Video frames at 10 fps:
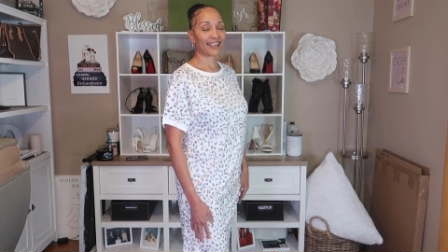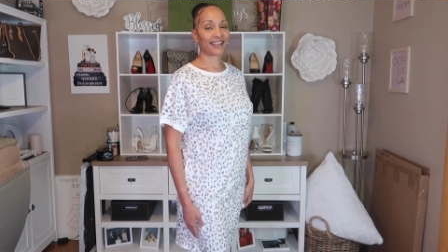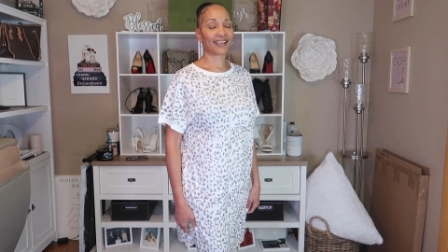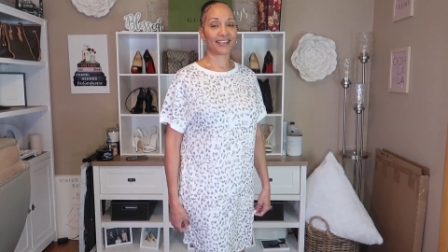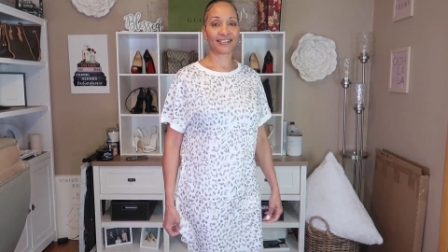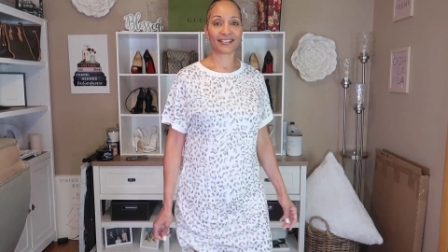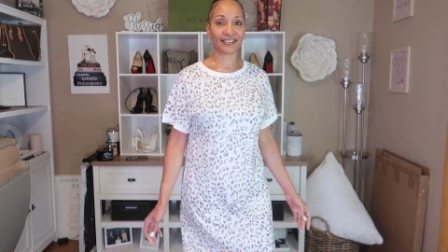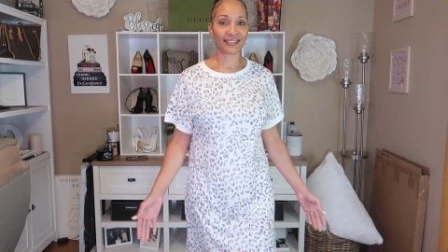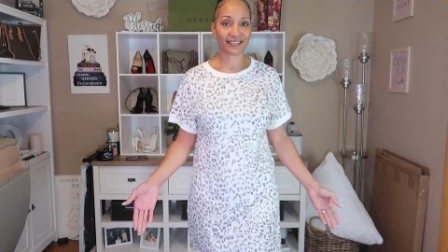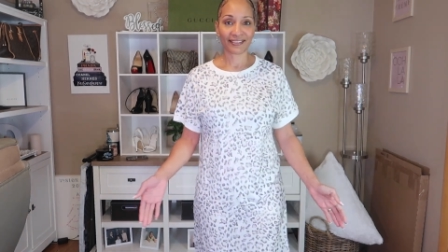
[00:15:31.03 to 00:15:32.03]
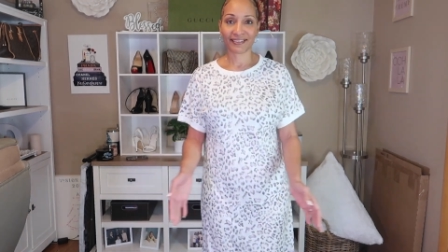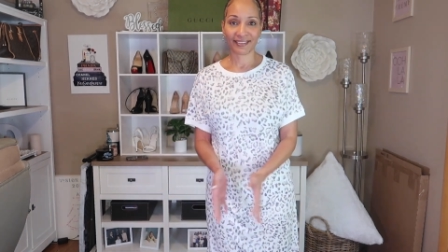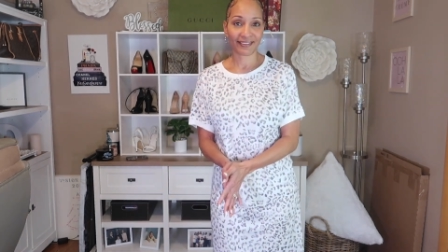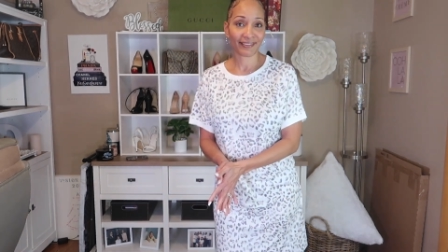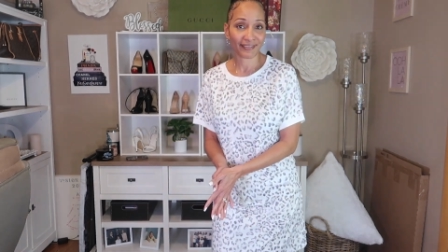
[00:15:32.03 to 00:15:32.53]
And
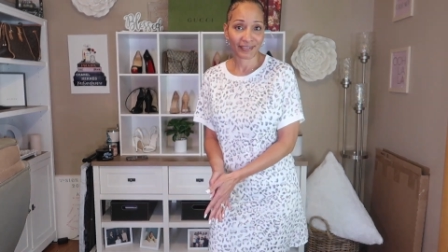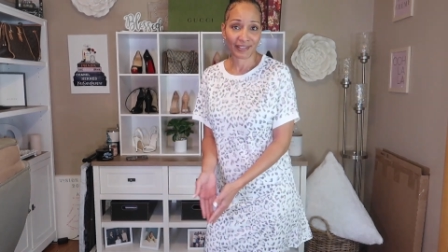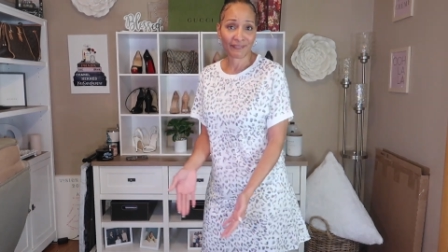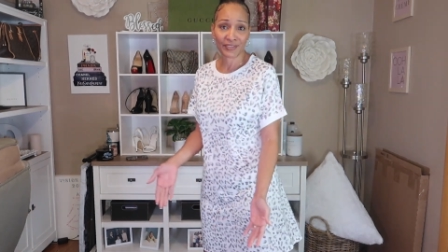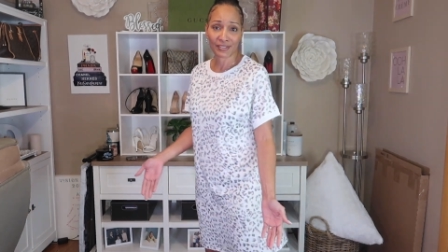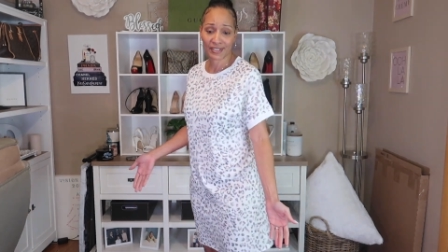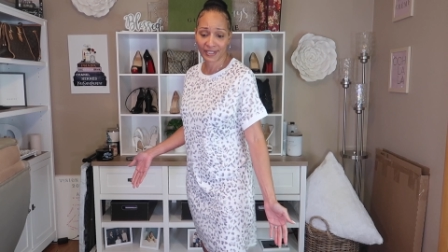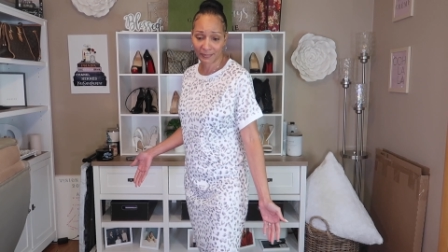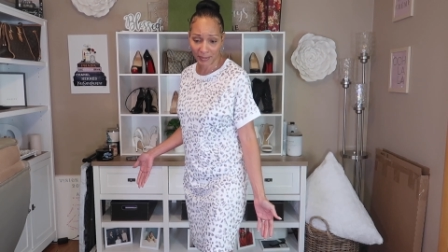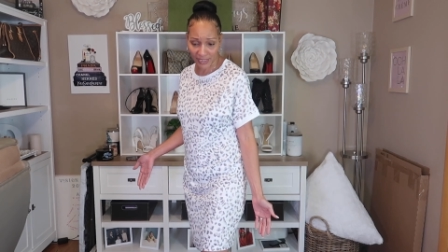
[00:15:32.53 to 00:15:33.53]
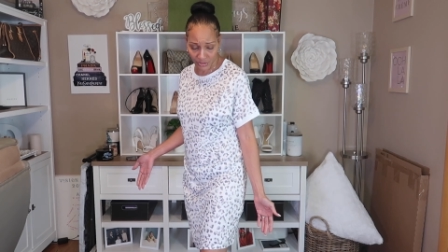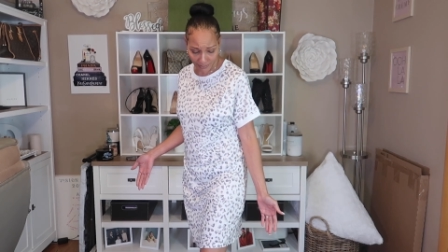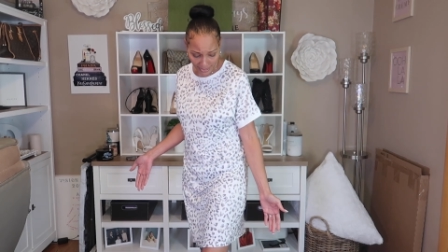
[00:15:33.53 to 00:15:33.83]
it feels good up against your